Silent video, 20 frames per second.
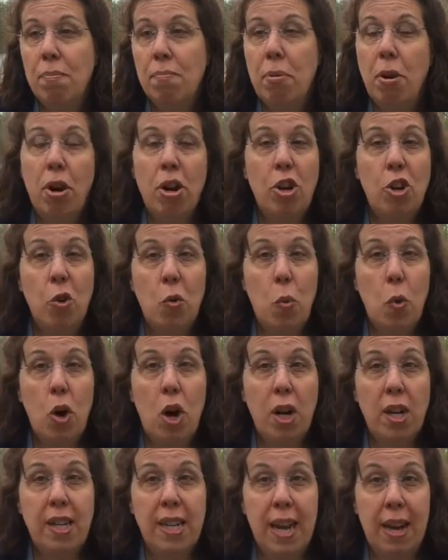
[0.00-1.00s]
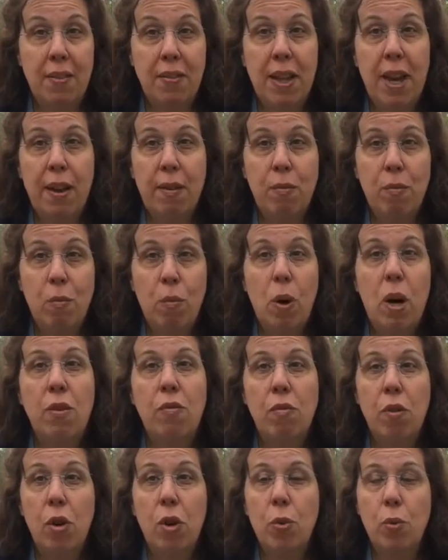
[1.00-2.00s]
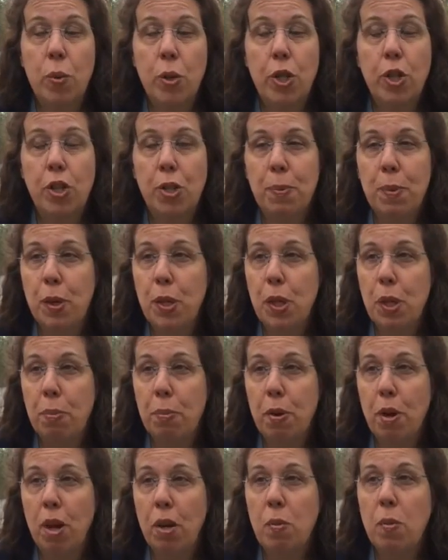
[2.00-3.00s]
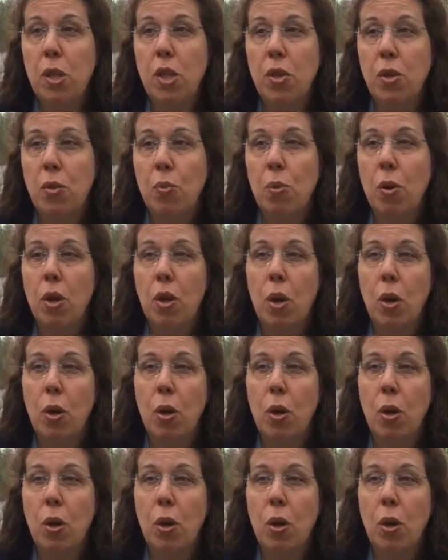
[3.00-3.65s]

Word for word: Parker, walk down that one road where you're supposed to park, which will,